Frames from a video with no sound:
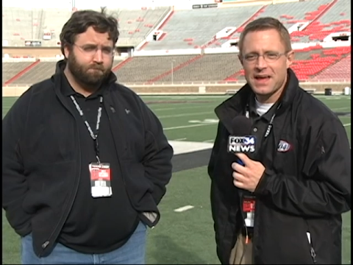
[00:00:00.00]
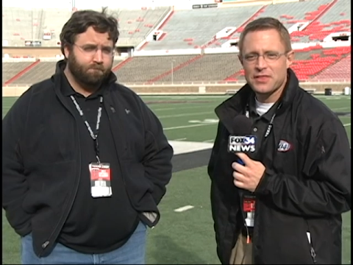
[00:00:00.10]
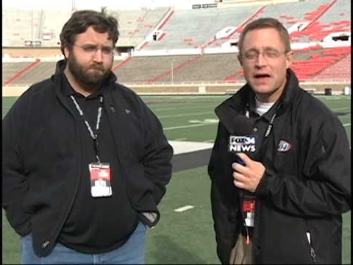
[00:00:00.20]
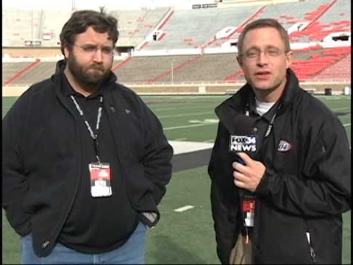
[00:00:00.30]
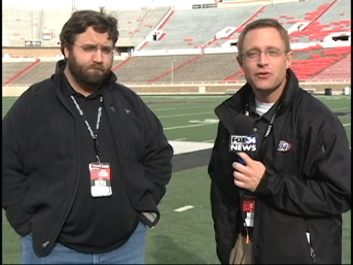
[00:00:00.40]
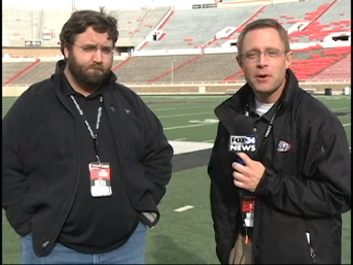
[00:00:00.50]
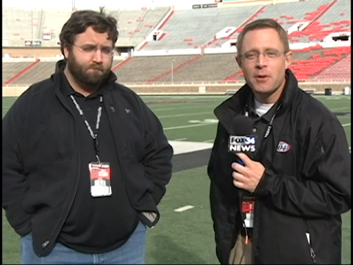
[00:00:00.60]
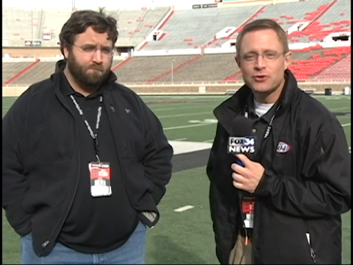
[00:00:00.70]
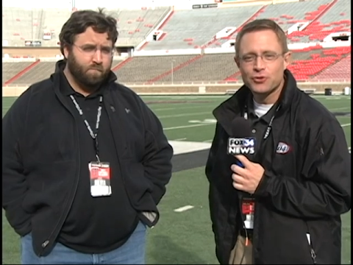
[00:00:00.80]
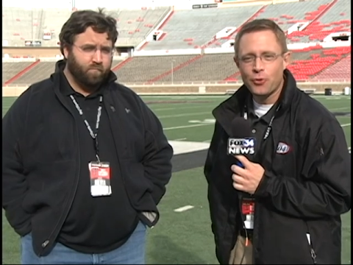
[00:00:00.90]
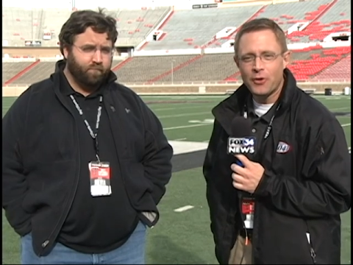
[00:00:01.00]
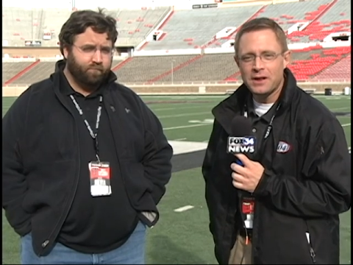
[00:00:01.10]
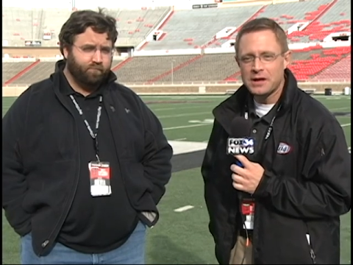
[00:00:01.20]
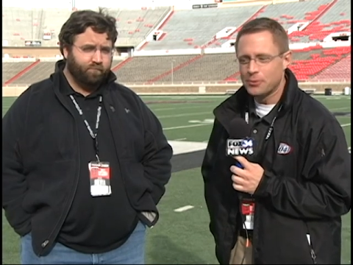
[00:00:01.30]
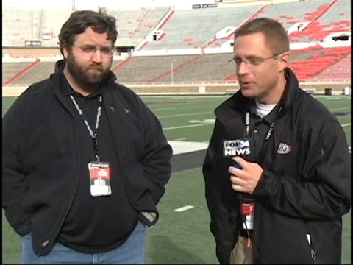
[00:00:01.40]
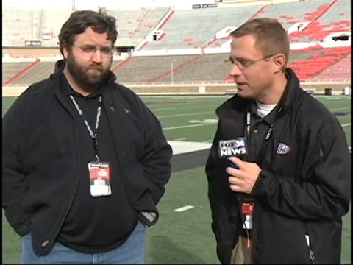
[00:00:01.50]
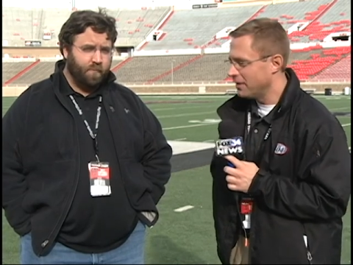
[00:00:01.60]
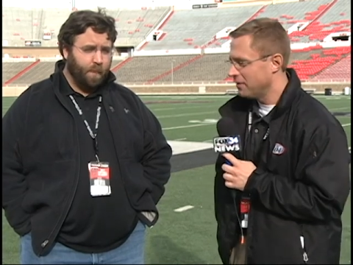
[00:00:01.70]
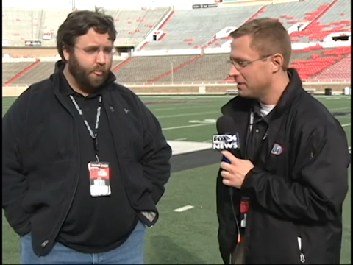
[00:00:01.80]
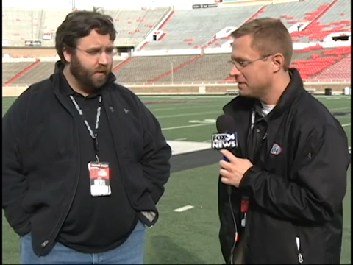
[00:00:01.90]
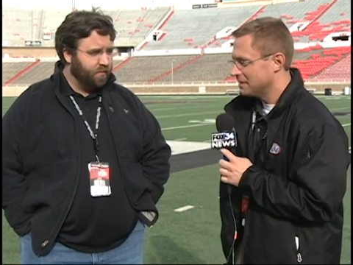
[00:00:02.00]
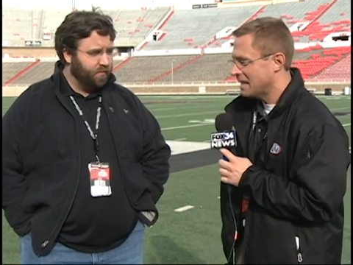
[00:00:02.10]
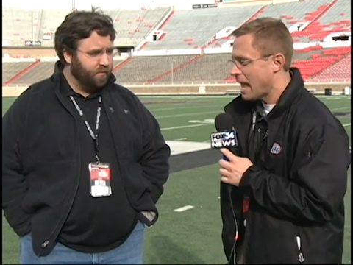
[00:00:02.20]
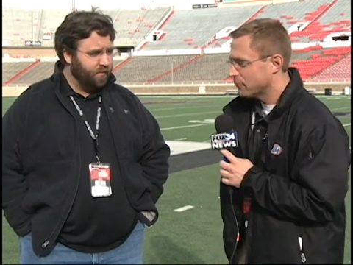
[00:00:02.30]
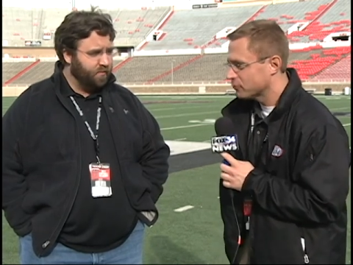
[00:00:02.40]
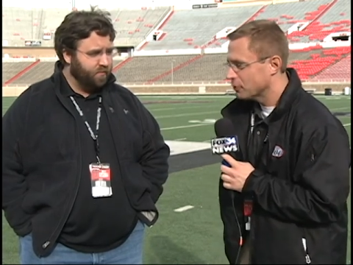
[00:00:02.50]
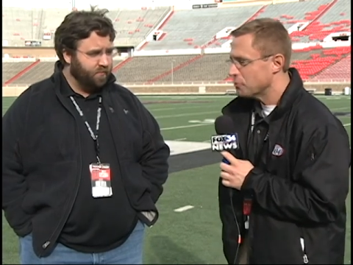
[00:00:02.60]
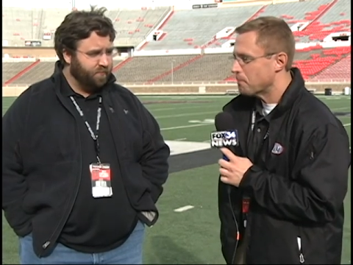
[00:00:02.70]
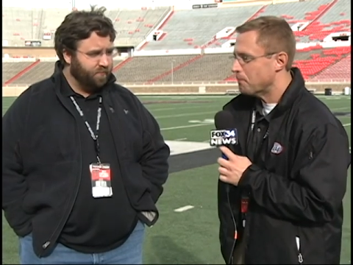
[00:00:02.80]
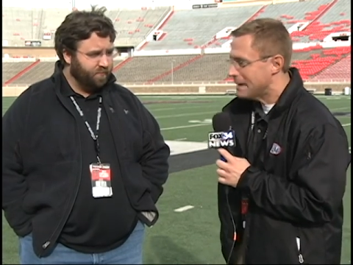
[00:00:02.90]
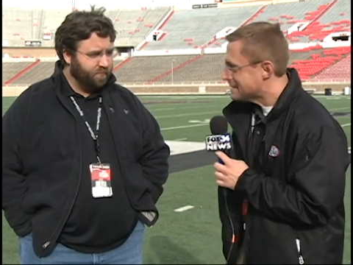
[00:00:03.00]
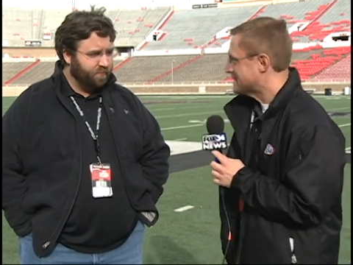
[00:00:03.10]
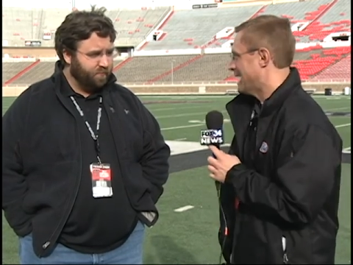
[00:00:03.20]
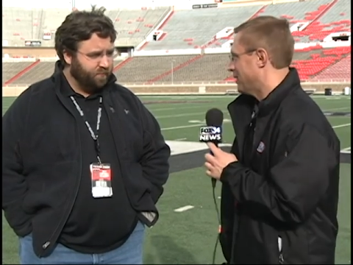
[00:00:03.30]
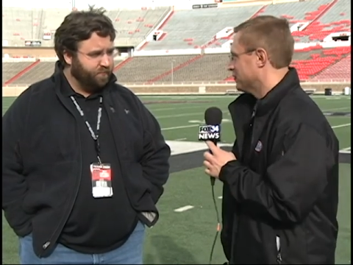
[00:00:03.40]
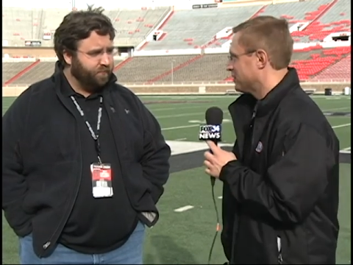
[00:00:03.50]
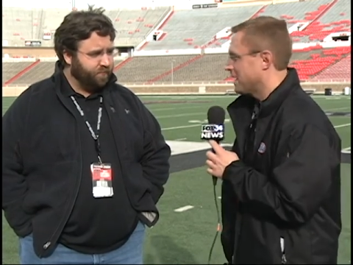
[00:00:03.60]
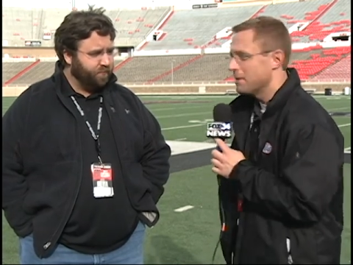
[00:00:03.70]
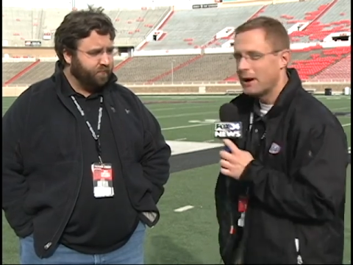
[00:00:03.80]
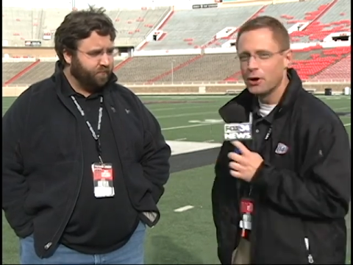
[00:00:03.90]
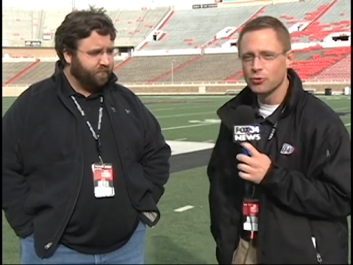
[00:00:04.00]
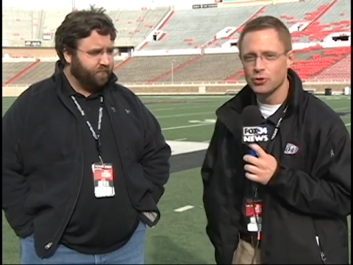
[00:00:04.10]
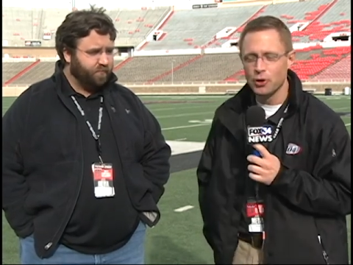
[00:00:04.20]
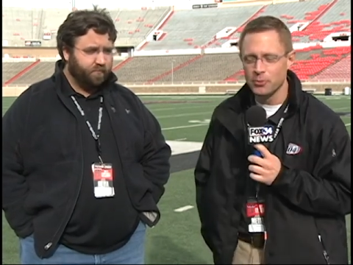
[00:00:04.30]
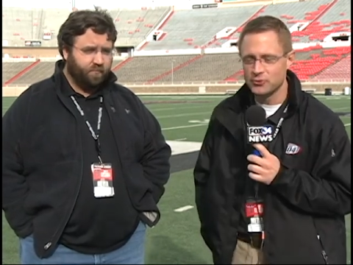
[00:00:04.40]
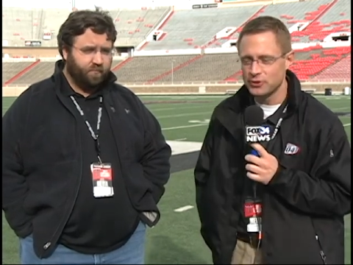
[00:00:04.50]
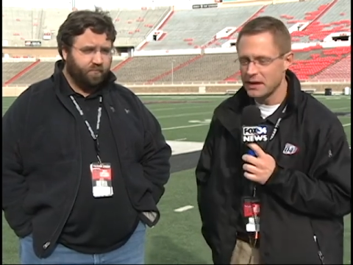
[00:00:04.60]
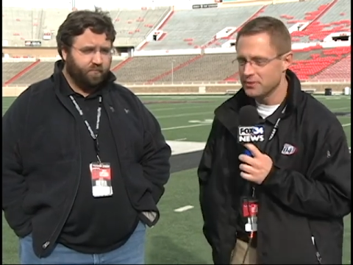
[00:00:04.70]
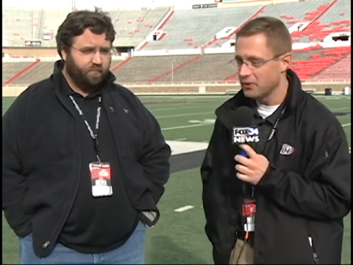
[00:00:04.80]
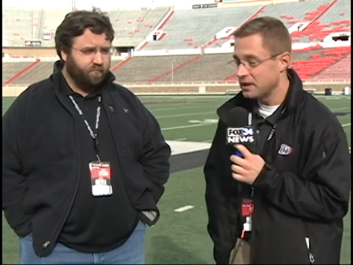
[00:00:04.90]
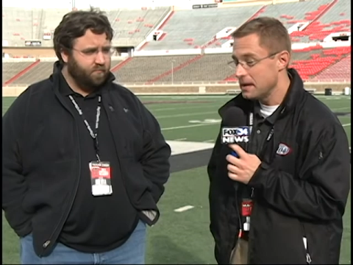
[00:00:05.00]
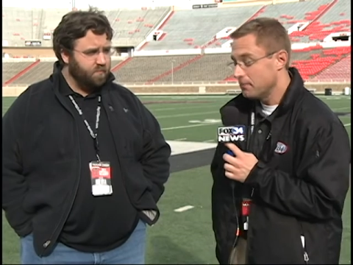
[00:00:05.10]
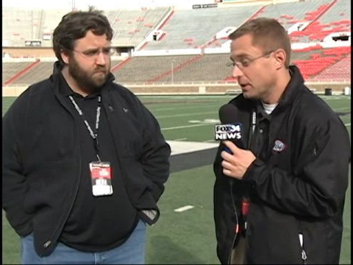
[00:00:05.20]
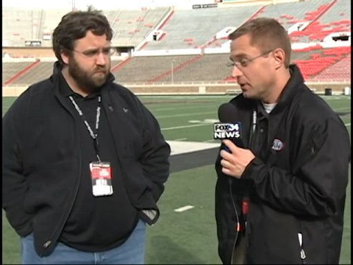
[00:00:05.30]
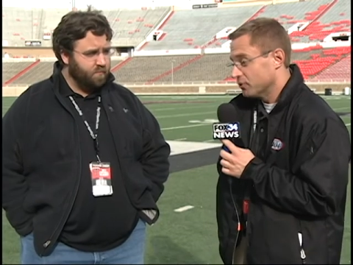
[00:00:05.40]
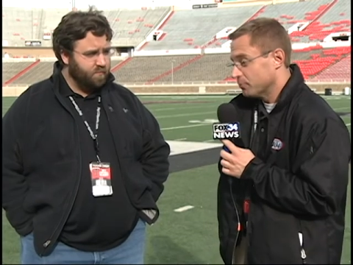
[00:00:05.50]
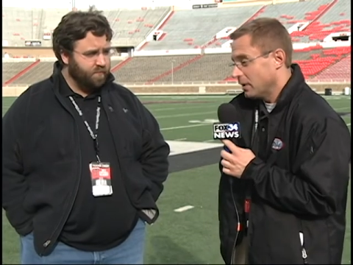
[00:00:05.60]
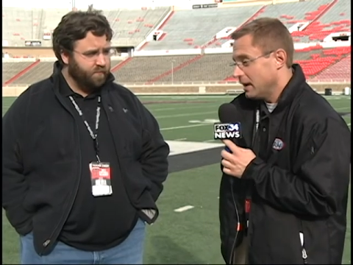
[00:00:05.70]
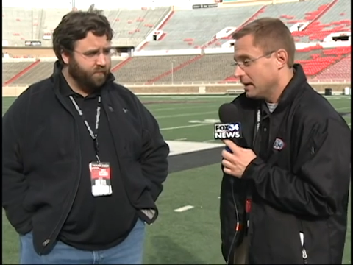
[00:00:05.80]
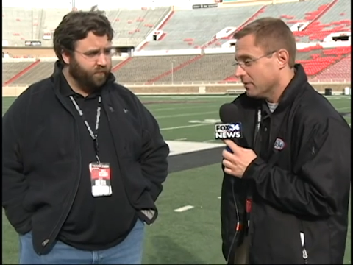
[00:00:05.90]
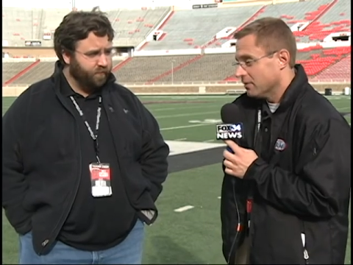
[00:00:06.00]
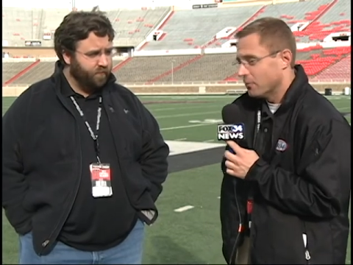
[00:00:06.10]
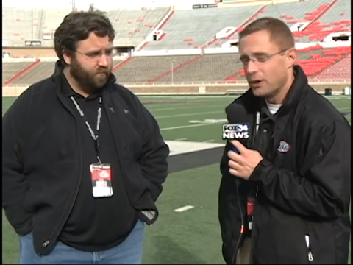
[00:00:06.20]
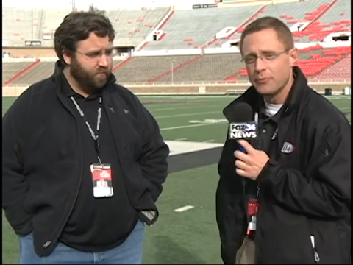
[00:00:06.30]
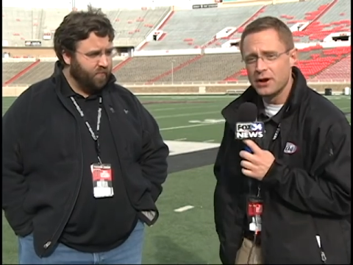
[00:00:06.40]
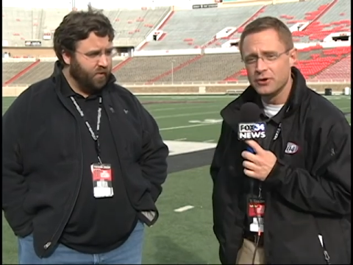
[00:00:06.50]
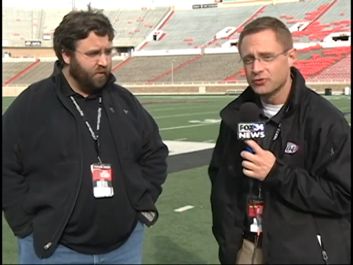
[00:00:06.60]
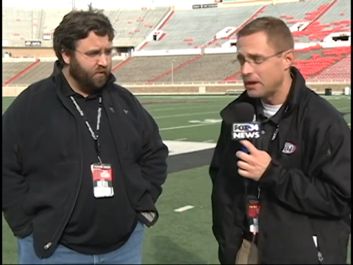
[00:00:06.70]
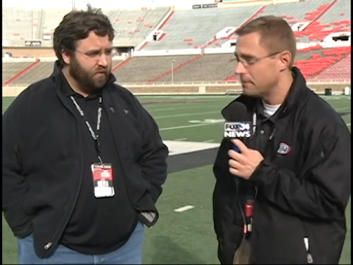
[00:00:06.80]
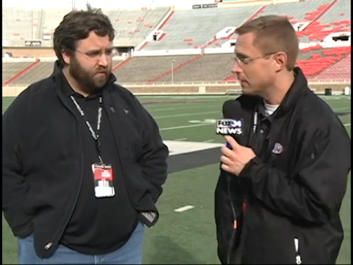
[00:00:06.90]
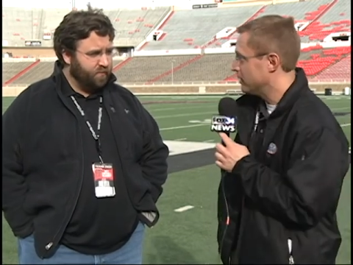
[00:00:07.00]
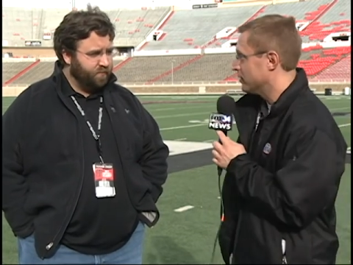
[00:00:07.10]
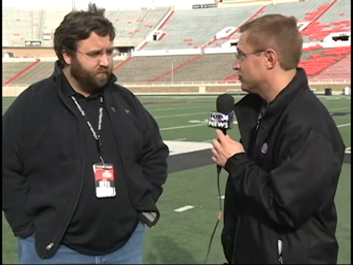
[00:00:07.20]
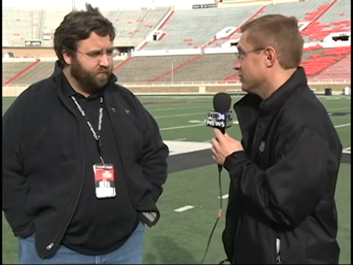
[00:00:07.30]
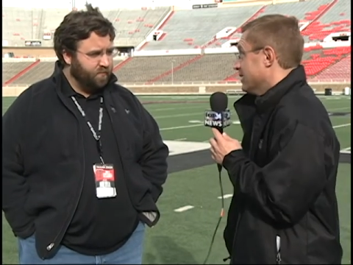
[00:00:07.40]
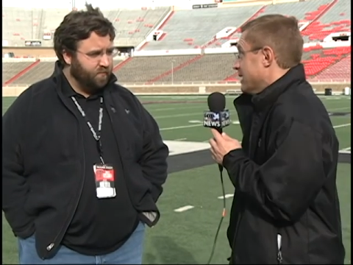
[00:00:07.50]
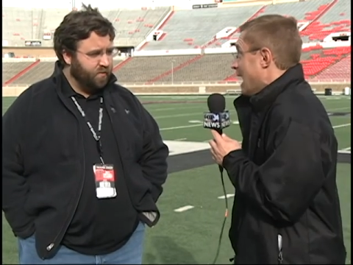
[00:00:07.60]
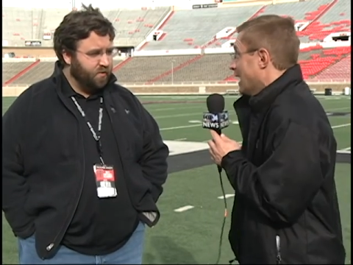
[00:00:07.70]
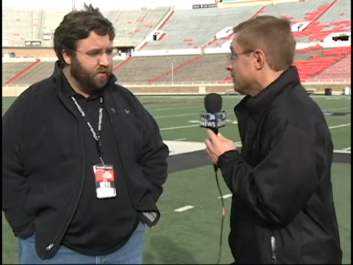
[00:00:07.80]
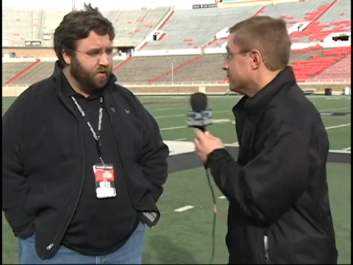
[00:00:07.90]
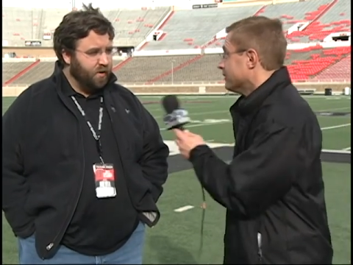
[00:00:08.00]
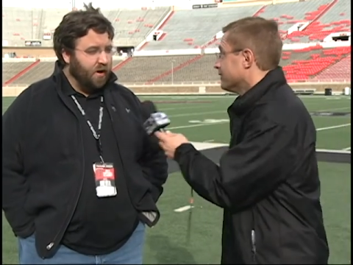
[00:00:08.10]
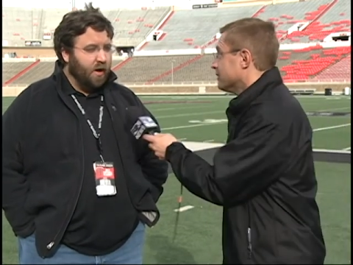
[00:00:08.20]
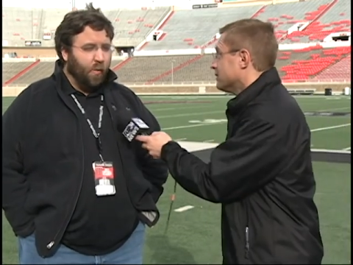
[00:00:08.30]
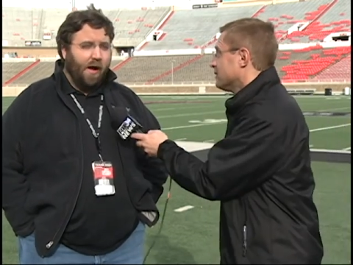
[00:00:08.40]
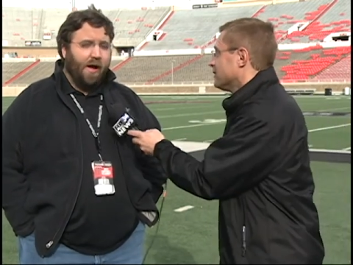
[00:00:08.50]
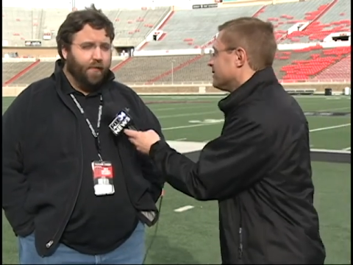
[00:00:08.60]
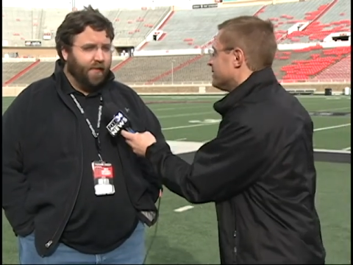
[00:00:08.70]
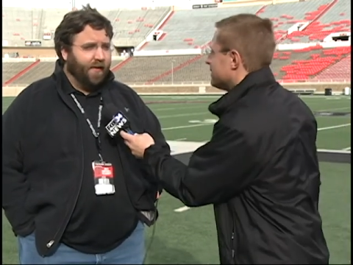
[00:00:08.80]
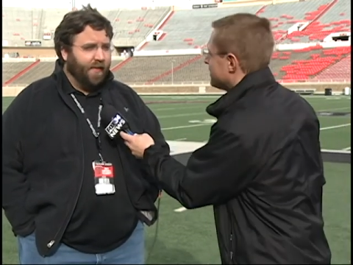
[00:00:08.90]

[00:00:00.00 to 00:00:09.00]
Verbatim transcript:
Speaker 1: Thanks very much, Courtney. Well, Aaron, a, an absolute beatdown today by Oklahoma State. Their key players played, and the Red Raiders' key players did not.
Speaker 2: Well, I mean, they,